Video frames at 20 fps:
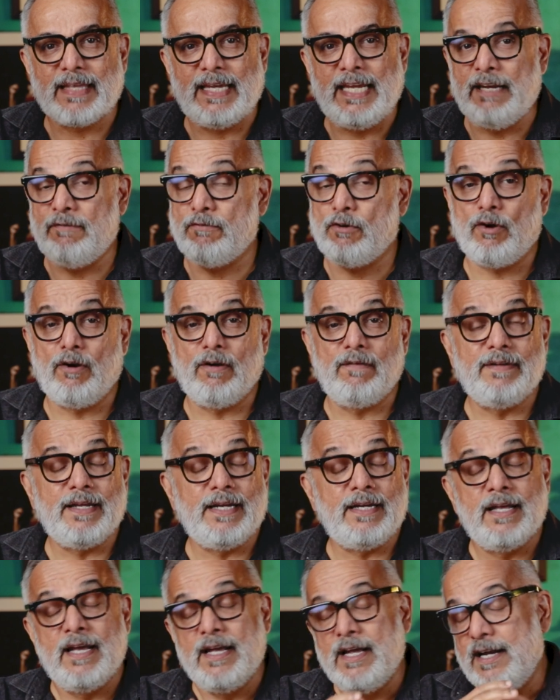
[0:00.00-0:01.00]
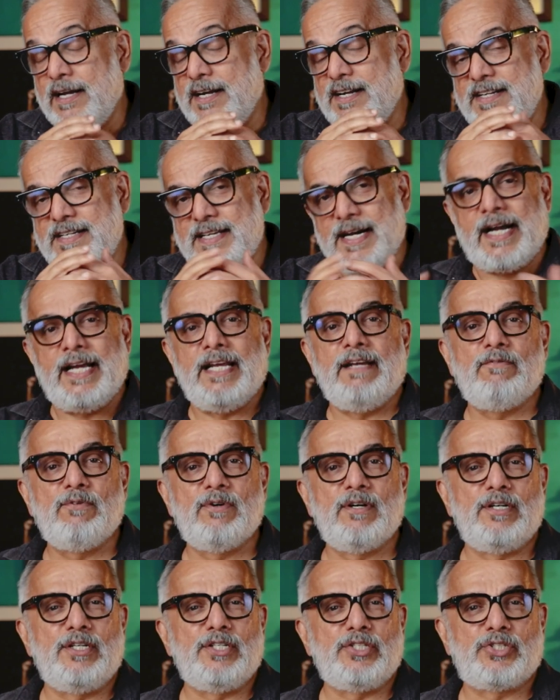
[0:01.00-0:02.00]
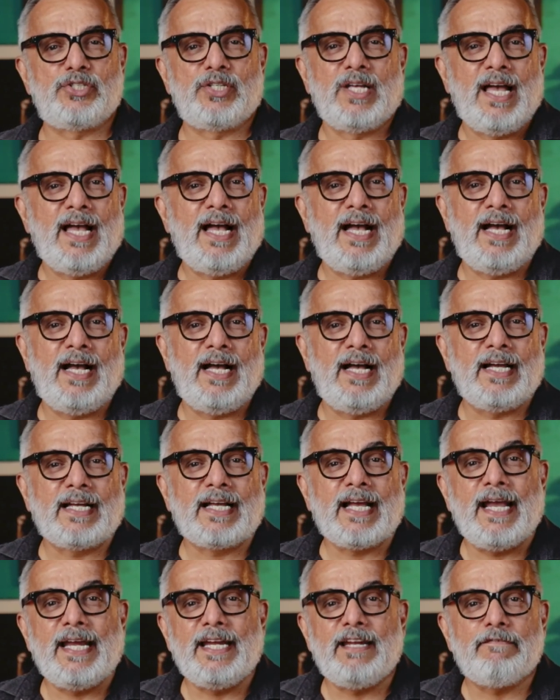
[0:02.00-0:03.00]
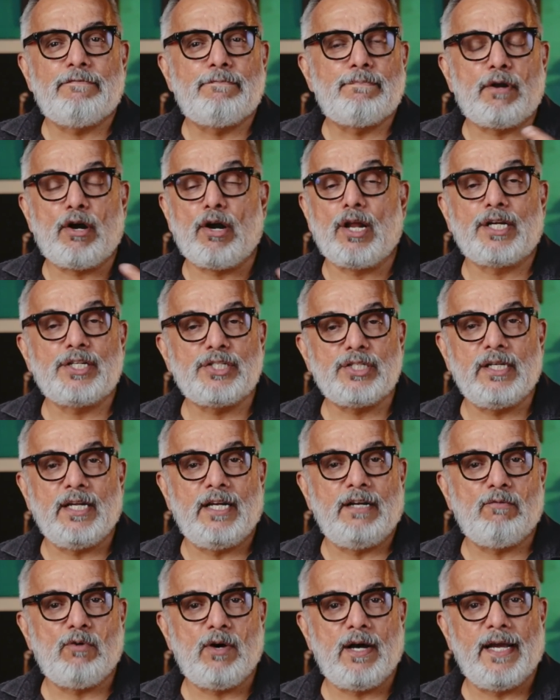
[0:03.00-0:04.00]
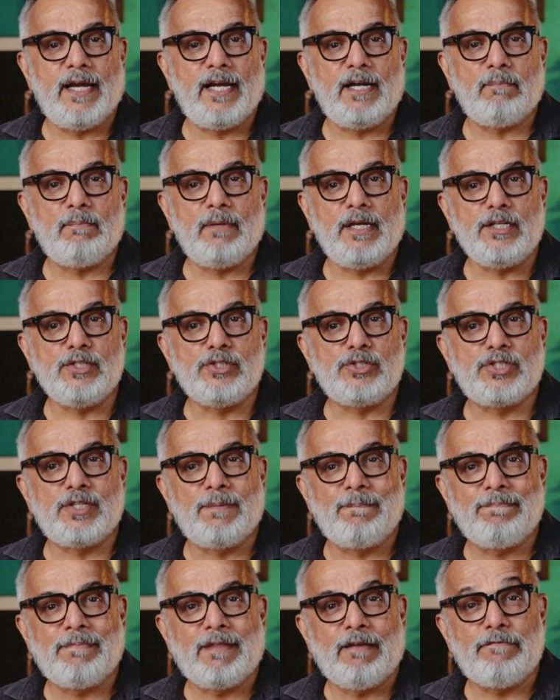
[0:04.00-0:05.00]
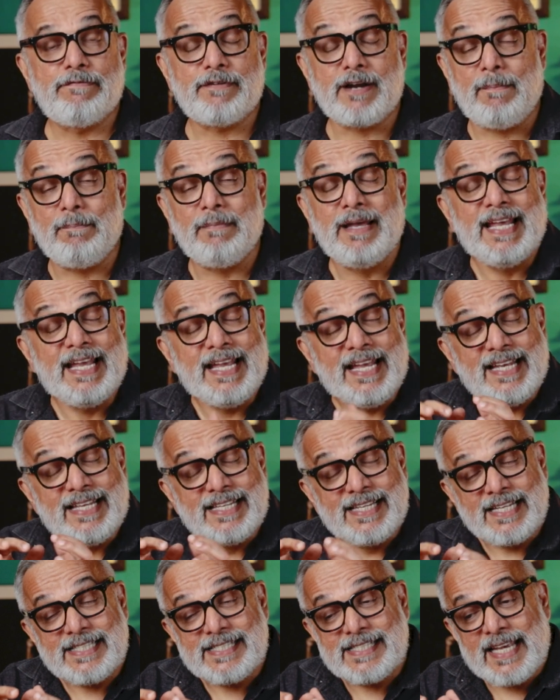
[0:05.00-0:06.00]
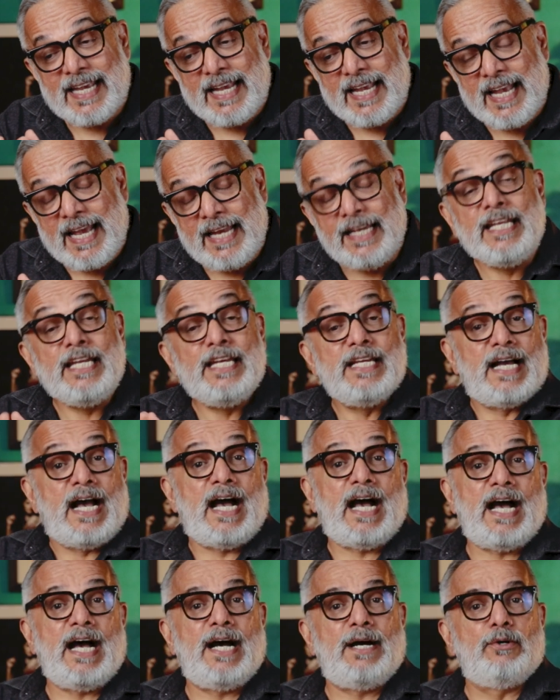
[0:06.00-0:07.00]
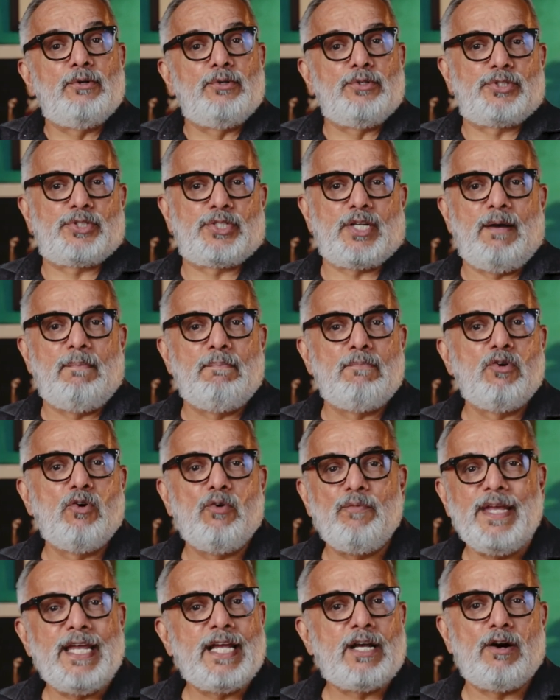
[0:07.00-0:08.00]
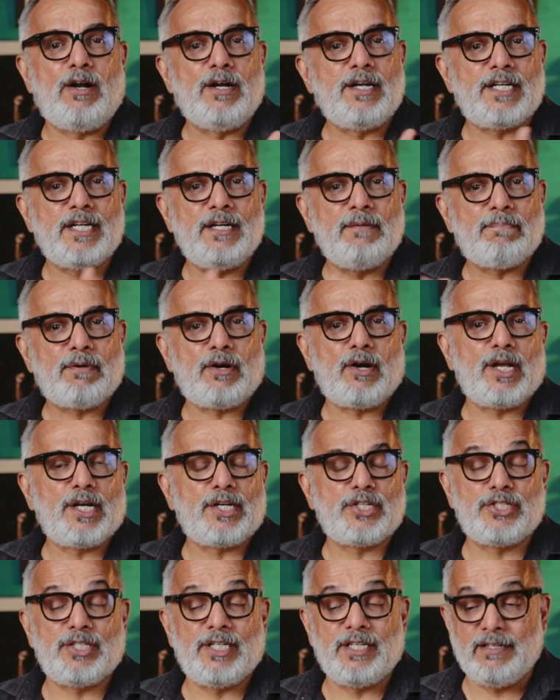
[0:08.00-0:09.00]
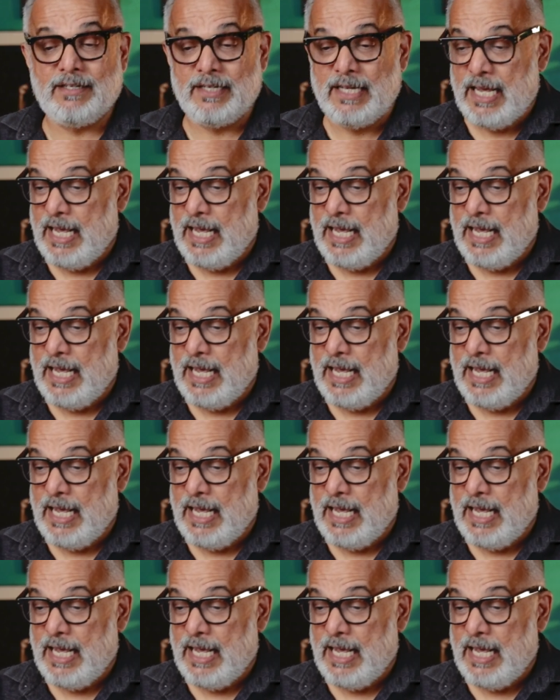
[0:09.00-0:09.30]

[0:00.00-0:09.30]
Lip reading: involved in diverse kind of production environments, from let's say an in-house movie content production.